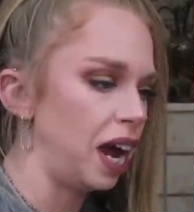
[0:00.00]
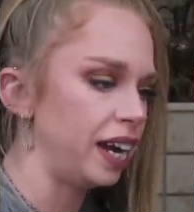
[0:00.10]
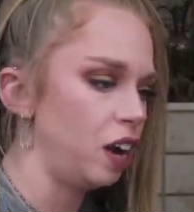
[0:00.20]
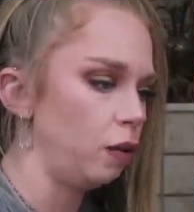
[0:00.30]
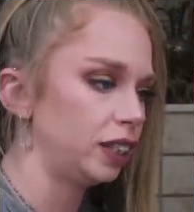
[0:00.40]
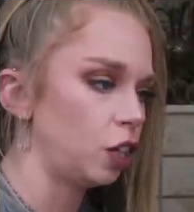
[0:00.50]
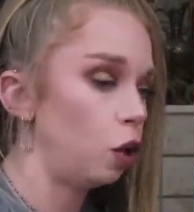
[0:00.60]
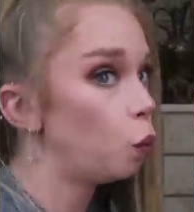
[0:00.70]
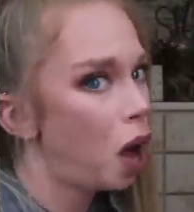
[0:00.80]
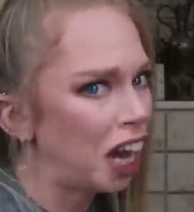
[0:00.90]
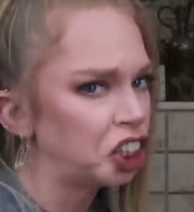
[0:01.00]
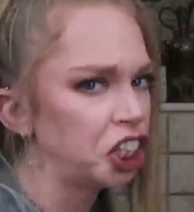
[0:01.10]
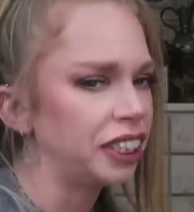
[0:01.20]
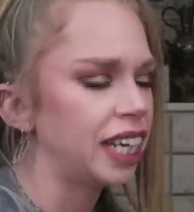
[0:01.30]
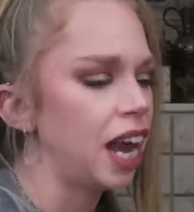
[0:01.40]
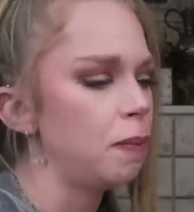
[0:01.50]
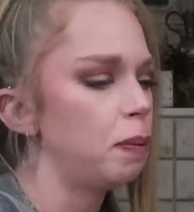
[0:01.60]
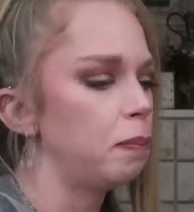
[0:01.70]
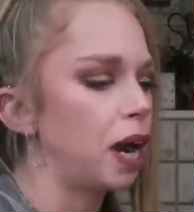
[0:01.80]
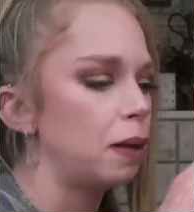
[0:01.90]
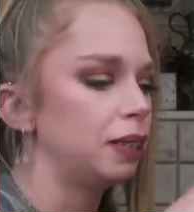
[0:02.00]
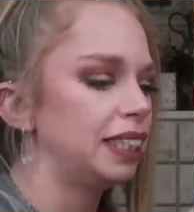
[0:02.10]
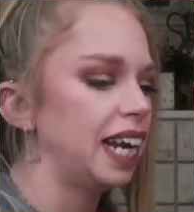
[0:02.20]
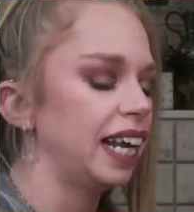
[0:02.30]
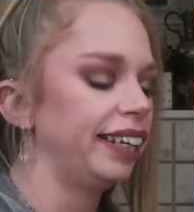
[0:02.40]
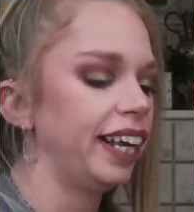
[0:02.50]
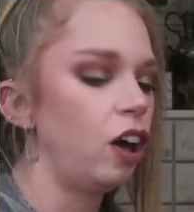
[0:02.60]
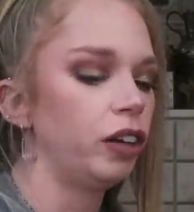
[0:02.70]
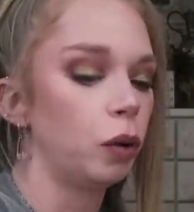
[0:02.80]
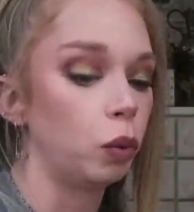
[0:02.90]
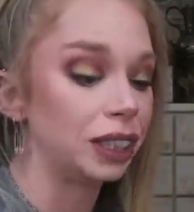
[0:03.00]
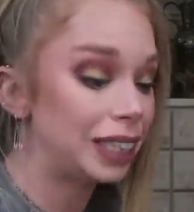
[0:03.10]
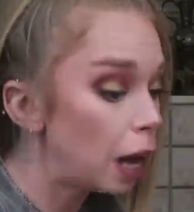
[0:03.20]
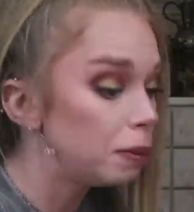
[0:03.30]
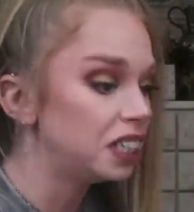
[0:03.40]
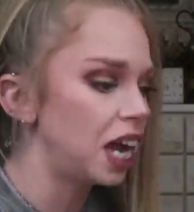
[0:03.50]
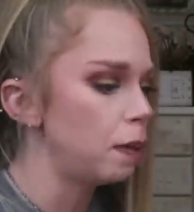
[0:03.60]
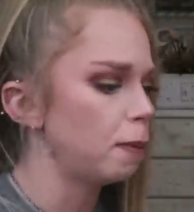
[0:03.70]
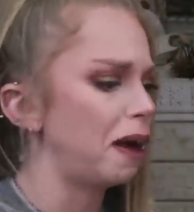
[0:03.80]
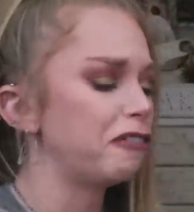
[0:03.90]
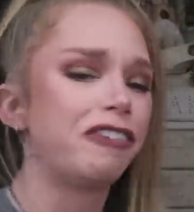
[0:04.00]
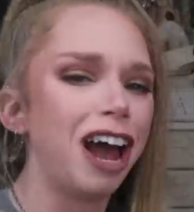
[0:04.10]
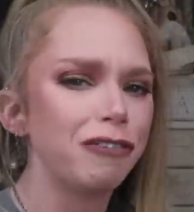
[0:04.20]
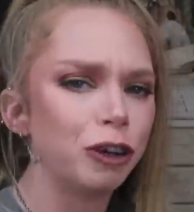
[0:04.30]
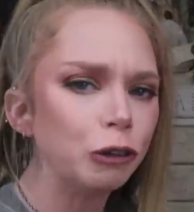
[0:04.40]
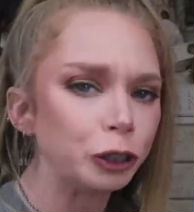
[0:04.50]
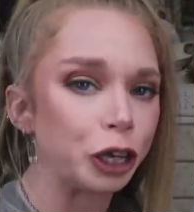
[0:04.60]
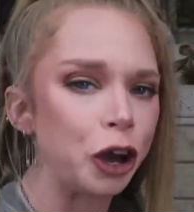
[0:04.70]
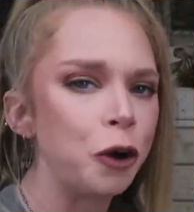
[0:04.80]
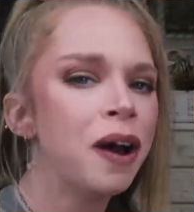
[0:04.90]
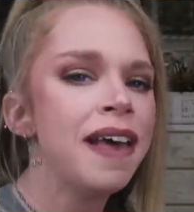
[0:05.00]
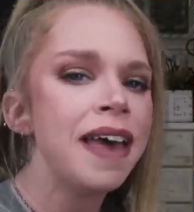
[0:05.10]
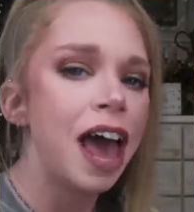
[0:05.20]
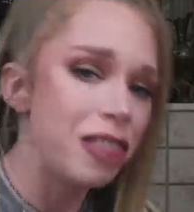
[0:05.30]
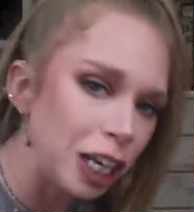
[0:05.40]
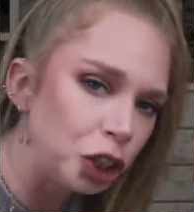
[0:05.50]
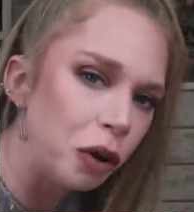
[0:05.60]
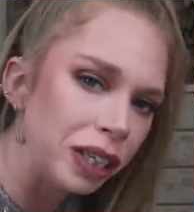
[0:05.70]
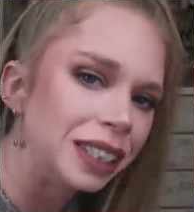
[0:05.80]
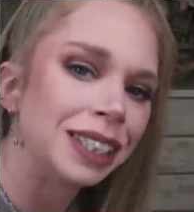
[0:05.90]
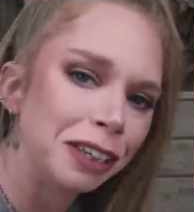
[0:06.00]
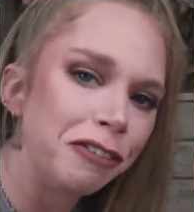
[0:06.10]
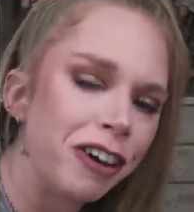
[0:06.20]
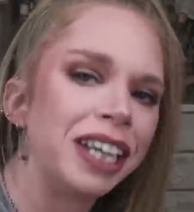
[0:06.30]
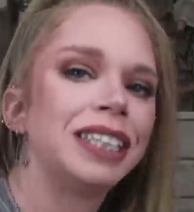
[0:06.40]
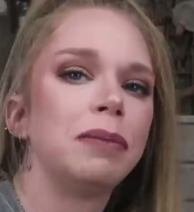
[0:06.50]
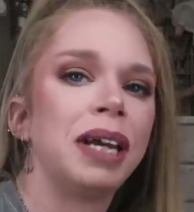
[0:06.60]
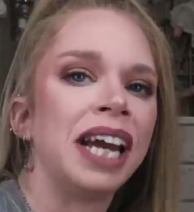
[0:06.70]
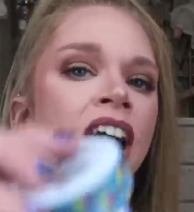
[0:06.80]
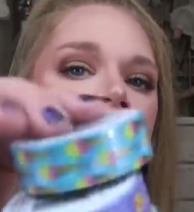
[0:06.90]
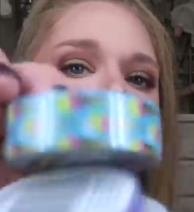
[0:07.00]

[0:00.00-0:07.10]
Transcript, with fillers: I know it's called washi tape, but I mistakenly called it wasabi tape about five years ago, and that joke is still funny to me.